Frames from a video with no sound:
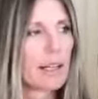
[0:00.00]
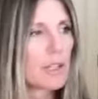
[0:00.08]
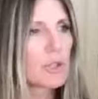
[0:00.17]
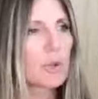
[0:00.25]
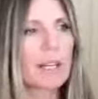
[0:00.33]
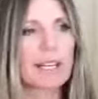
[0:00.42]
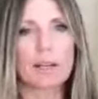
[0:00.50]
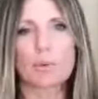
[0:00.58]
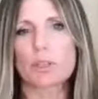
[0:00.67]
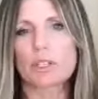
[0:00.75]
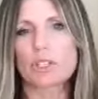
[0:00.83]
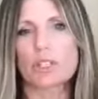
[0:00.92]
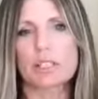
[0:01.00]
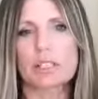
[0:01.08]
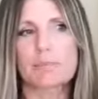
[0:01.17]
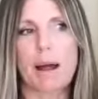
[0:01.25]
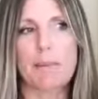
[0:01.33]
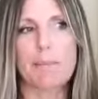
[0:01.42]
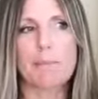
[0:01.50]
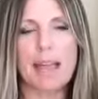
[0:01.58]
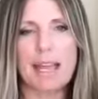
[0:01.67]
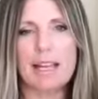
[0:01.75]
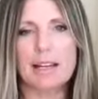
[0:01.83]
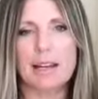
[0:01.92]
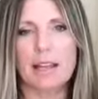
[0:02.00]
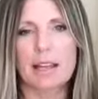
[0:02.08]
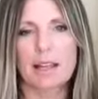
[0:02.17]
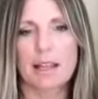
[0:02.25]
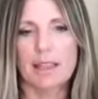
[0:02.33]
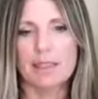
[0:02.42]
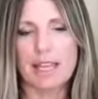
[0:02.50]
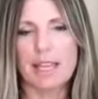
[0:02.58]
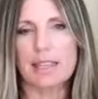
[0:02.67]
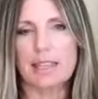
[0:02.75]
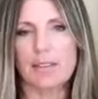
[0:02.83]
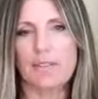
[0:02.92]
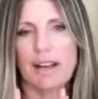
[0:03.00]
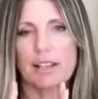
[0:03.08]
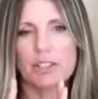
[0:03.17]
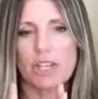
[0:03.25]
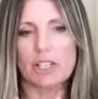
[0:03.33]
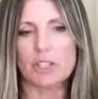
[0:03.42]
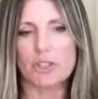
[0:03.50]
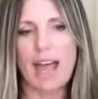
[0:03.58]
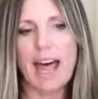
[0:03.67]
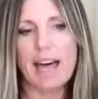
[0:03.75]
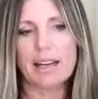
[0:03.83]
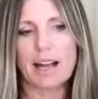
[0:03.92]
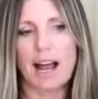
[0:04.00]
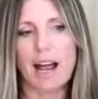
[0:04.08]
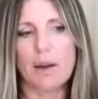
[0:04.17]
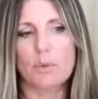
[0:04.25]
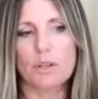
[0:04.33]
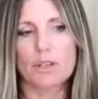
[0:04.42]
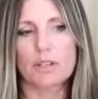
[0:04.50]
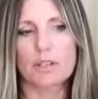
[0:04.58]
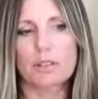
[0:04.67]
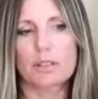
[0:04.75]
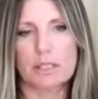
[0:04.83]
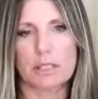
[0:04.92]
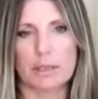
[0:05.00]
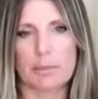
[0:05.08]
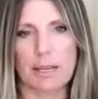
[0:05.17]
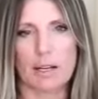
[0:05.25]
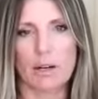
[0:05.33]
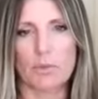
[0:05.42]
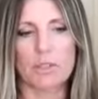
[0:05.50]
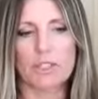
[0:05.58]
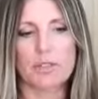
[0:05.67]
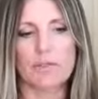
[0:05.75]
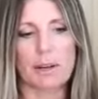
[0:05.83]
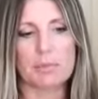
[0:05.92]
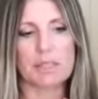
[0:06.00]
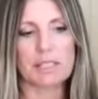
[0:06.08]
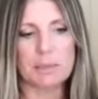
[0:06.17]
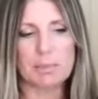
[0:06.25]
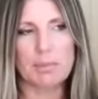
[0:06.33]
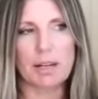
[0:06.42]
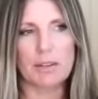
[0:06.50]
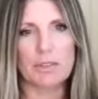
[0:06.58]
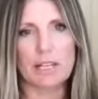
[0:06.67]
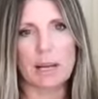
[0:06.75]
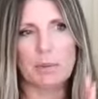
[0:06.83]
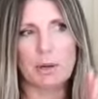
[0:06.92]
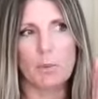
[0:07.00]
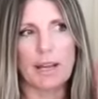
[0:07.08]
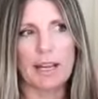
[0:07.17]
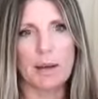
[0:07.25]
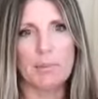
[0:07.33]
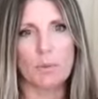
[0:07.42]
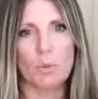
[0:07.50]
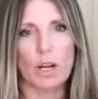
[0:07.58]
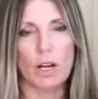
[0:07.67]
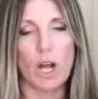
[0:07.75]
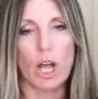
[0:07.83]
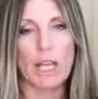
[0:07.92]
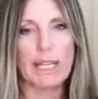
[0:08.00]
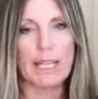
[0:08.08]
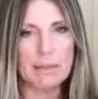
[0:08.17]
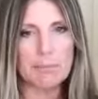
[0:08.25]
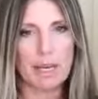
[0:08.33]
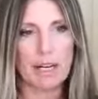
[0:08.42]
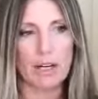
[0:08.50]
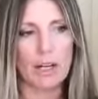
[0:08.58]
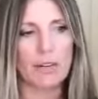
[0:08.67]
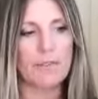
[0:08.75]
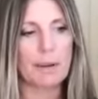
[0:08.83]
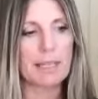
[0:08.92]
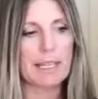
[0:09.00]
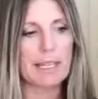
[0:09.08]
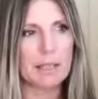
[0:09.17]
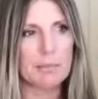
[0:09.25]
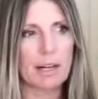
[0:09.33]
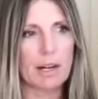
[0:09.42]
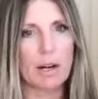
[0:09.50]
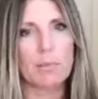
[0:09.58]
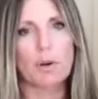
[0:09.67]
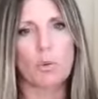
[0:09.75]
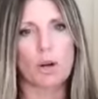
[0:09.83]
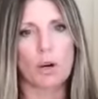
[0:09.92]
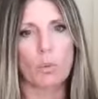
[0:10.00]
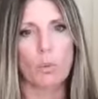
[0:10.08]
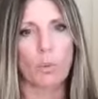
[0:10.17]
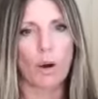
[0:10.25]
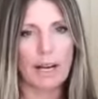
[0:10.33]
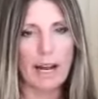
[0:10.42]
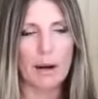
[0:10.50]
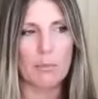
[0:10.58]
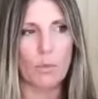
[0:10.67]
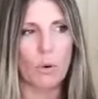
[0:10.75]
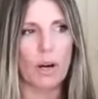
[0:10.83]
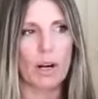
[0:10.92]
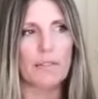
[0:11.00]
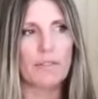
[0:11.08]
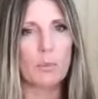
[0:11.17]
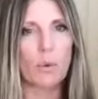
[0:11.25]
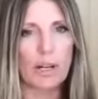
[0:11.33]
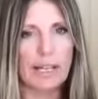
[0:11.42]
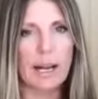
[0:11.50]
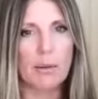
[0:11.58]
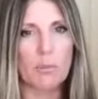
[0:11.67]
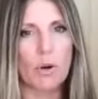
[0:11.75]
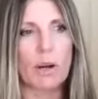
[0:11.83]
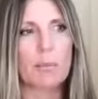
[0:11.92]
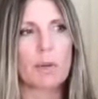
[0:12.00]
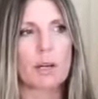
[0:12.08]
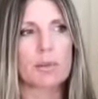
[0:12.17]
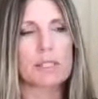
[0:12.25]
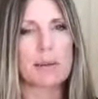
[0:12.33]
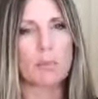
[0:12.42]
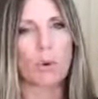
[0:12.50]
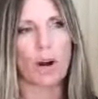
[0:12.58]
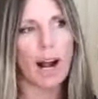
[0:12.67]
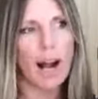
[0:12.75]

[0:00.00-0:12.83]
Drinking was just my main thing that if I could change that, I would sleep better, which if I'm sleeping better, then I'm going to wake up and want to eat better. If I'm eating better, I'm going to want to work out more. If I'm working out more, I'm going to stay more